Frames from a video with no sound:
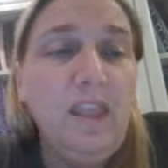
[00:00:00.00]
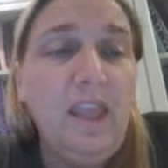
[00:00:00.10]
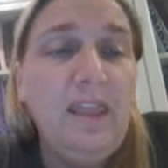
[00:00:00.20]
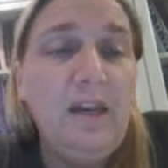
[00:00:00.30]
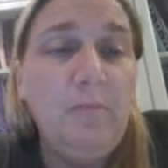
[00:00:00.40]

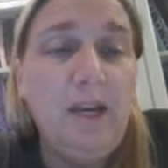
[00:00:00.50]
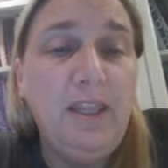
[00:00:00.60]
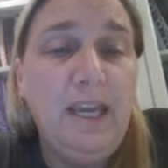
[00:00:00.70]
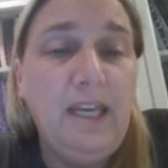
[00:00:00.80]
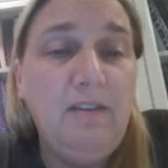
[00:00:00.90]
And then by
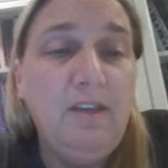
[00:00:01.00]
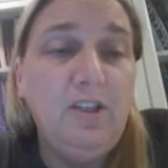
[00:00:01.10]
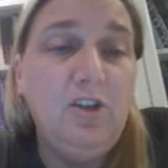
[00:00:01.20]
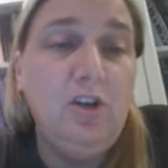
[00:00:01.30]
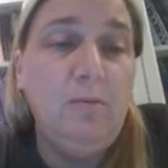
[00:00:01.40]
the end of
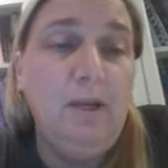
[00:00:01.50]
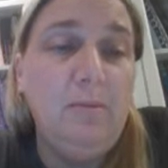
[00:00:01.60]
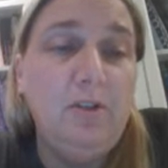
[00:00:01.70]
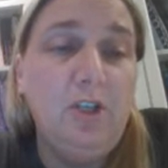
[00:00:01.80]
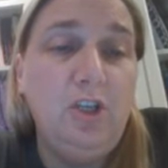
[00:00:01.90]
this, you're going to be
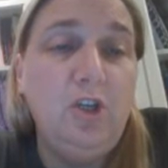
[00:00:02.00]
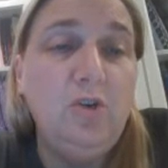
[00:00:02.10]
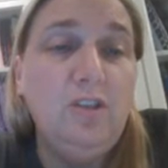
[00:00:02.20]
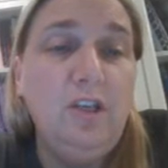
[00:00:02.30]
able to use